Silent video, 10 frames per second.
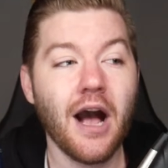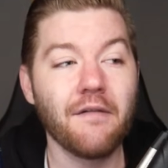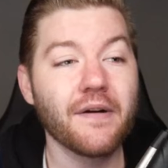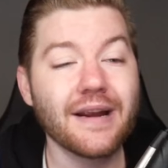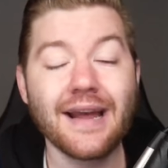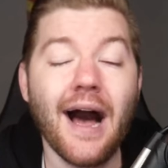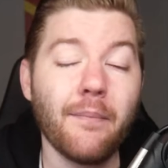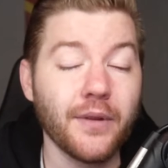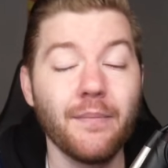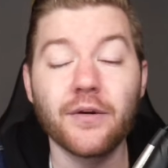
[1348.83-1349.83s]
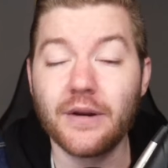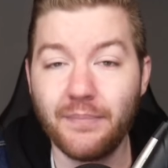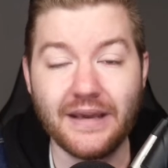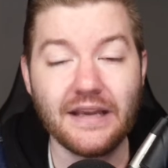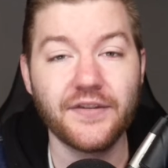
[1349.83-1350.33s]
a very complimentary
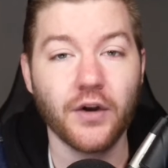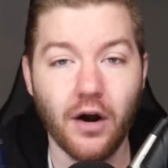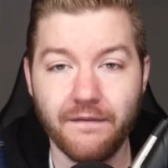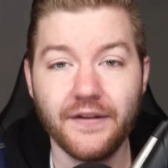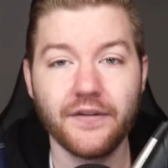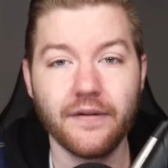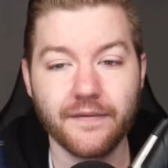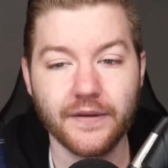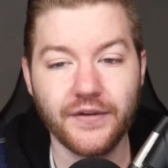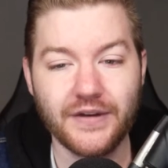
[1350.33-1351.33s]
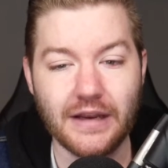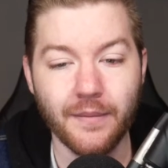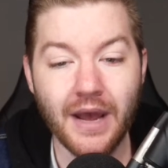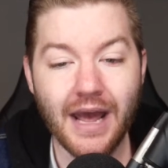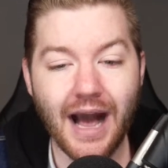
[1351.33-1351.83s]
piece offensively for this team.